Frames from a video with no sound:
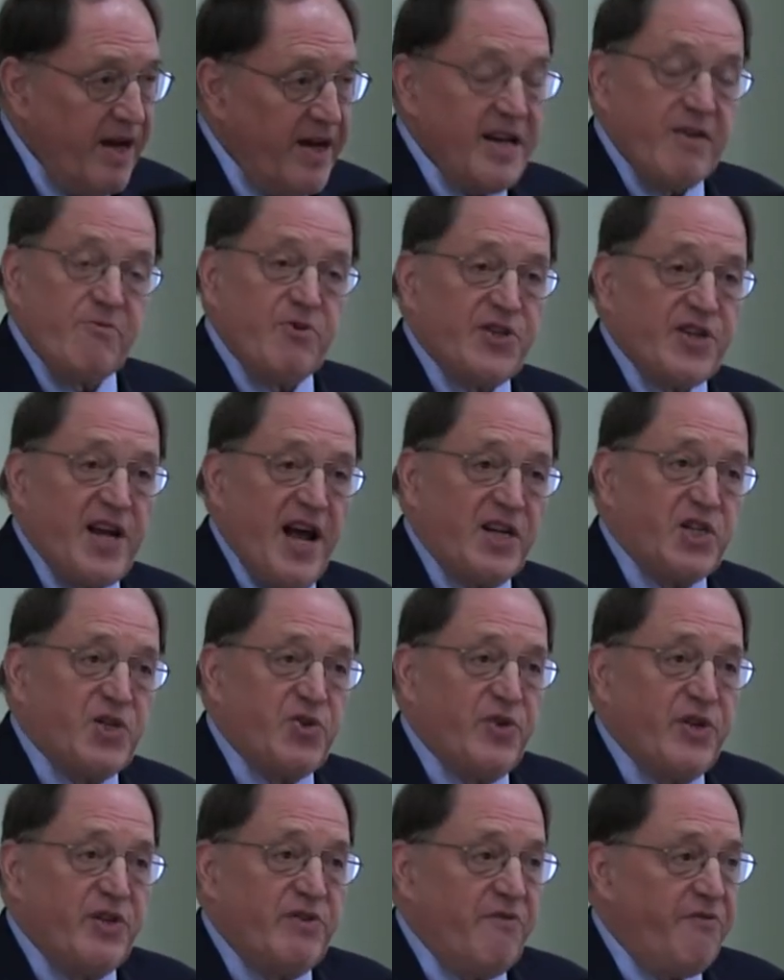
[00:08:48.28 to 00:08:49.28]
And he was
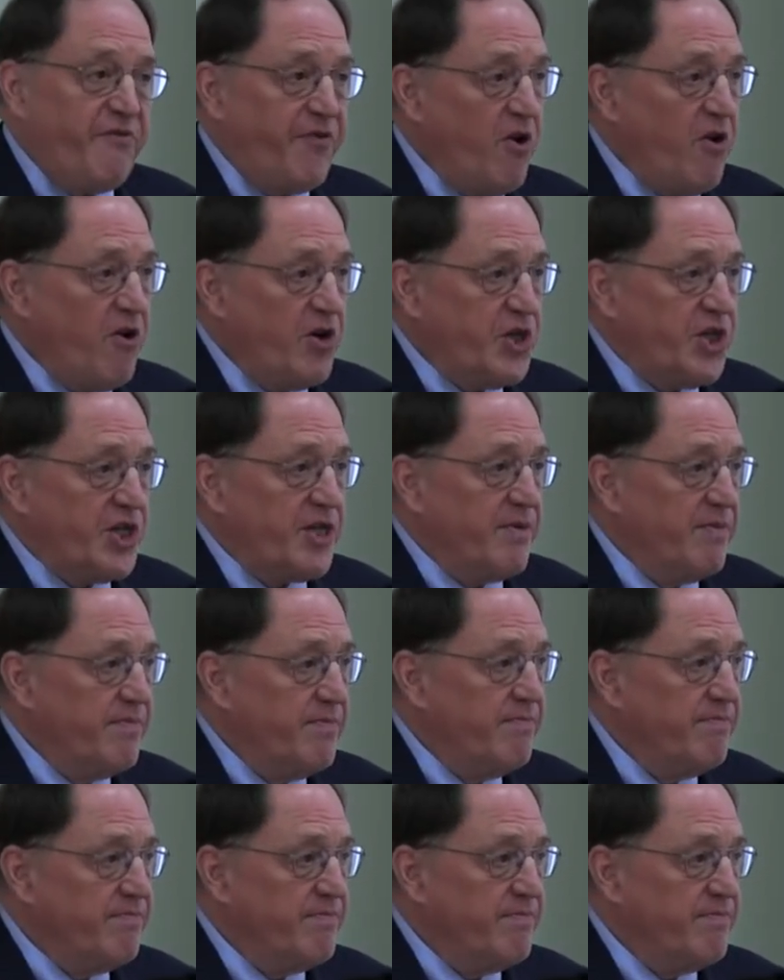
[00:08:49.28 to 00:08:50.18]
actually the first,